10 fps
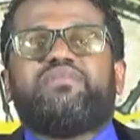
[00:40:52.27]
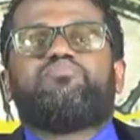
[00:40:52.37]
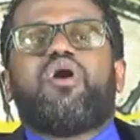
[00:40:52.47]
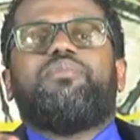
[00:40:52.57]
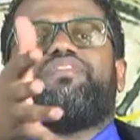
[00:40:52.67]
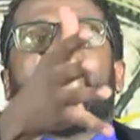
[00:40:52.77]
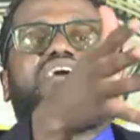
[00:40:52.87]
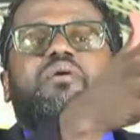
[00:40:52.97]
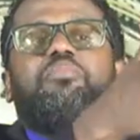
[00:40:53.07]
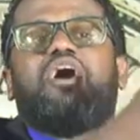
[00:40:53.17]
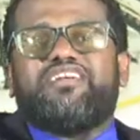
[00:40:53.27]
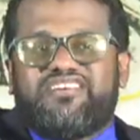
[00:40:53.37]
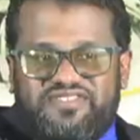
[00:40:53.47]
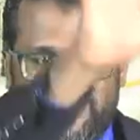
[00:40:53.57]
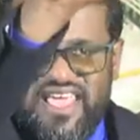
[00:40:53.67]
probably they are a part
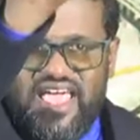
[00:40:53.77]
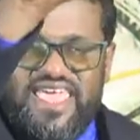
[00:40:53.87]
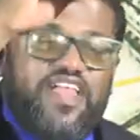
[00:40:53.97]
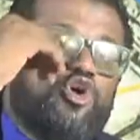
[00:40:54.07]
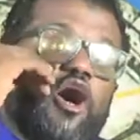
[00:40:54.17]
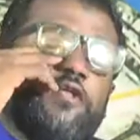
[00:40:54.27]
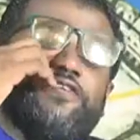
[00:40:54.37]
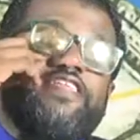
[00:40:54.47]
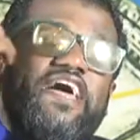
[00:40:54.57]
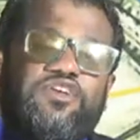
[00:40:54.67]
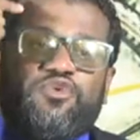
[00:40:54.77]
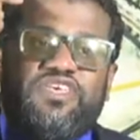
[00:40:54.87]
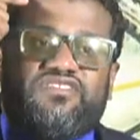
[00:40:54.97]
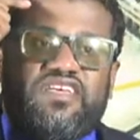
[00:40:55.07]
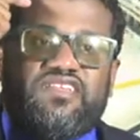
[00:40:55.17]
of it. Can you understand the
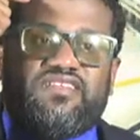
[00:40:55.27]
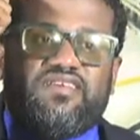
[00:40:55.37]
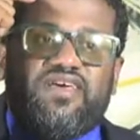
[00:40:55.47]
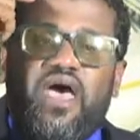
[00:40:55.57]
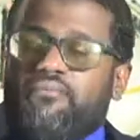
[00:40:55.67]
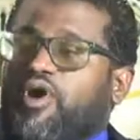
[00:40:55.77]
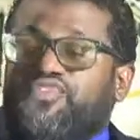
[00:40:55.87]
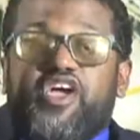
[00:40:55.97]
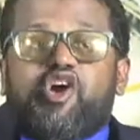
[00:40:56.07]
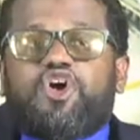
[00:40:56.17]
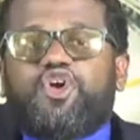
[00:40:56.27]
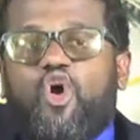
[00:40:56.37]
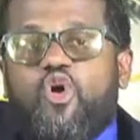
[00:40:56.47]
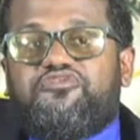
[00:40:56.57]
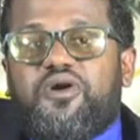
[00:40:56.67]
reasoning? But they're going to
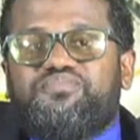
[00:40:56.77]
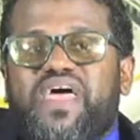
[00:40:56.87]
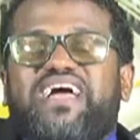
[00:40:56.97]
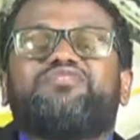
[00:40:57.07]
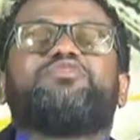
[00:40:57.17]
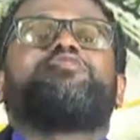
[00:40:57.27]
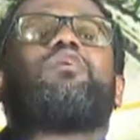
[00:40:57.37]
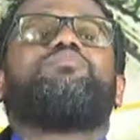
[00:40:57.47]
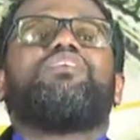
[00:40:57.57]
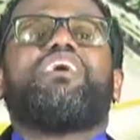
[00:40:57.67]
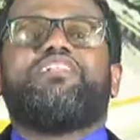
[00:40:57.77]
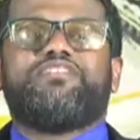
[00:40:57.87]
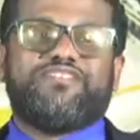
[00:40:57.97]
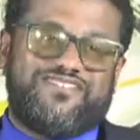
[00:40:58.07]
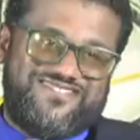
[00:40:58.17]
go from that to something
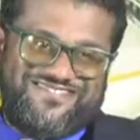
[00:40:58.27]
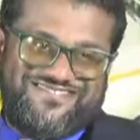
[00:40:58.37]
else.